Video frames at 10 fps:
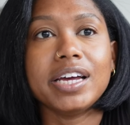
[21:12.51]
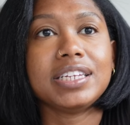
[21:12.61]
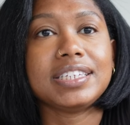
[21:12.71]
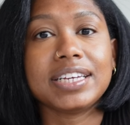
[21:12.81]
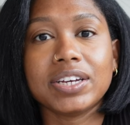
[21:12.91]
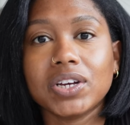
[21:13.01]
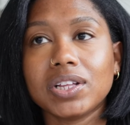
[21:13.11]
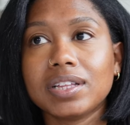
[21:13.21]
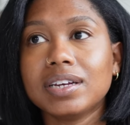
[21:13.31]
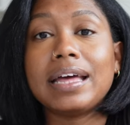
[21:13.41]

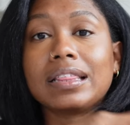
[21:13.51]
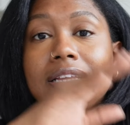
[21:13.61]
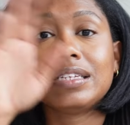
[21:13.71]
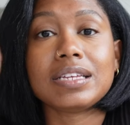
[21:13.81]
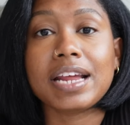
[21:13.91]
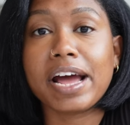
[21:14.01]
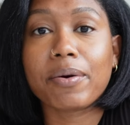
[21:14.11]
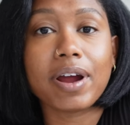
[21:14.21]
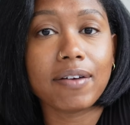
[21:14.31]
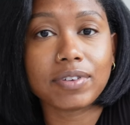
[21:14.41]
until at least an
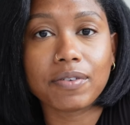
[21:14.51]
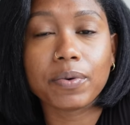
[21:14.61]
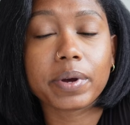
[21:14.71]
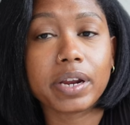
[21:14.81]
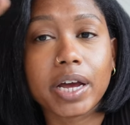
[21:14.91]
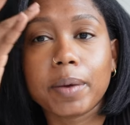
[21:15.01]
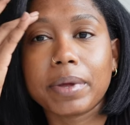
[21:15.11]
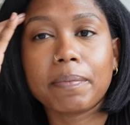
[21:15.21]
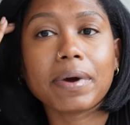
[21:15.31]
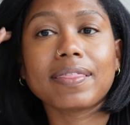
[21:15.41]
hour after I've woken
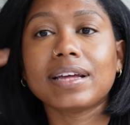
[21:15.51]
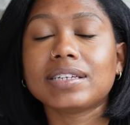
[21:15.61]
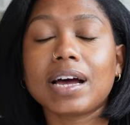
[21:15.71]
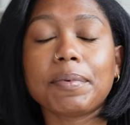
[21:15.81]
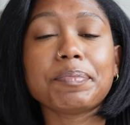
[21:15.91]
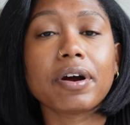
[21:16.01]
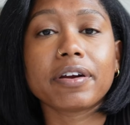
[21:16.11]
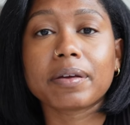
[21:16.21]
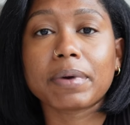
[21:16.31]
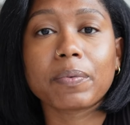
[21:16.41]
up, and by that time I'm
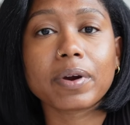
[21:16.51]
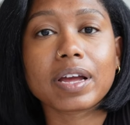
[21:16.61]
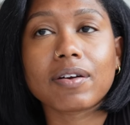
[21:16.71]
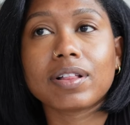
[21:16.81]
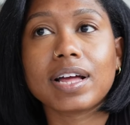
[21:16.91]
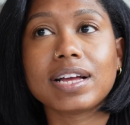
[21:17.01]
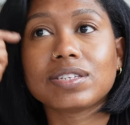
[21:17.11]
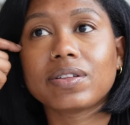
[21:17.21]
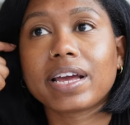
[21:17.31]
already in my workout class.